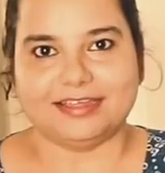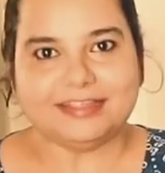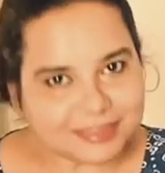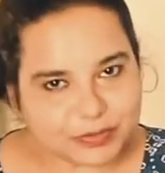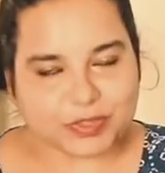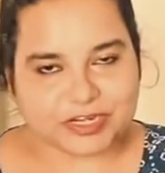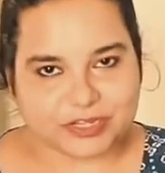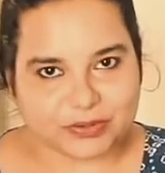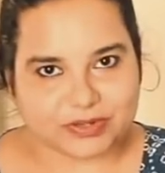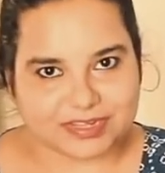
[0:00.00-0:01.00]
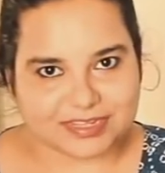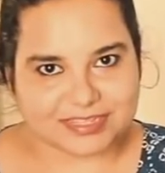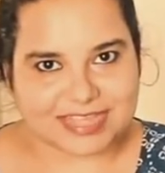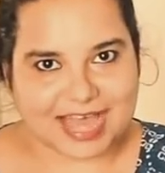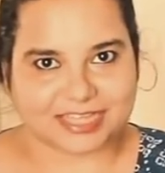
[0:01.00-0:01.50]
Innathe video
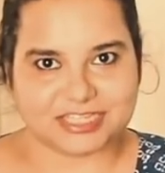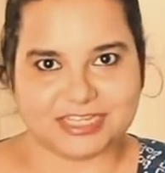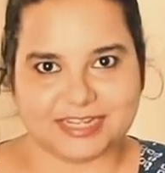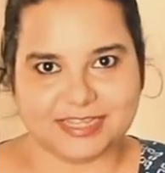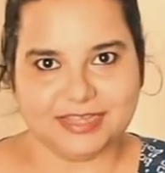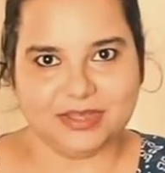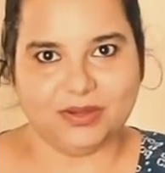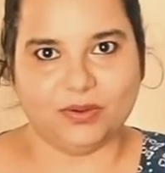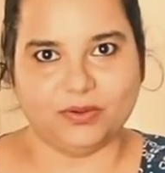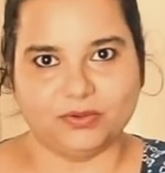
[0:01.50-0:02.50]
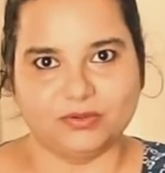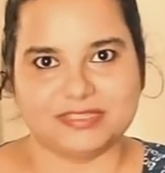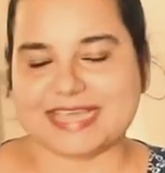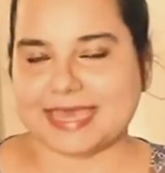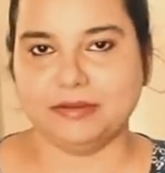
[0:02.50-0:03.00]
is actually oru
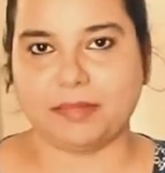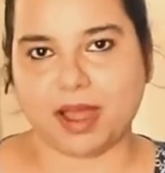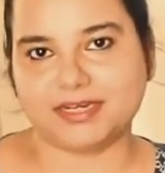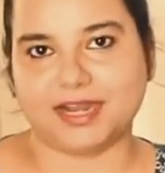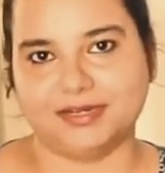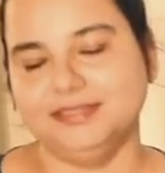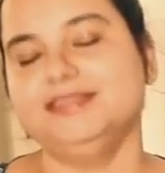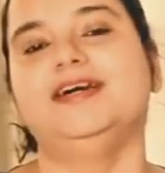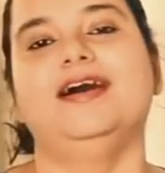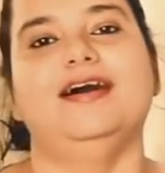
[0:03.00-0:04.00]
second part aanu.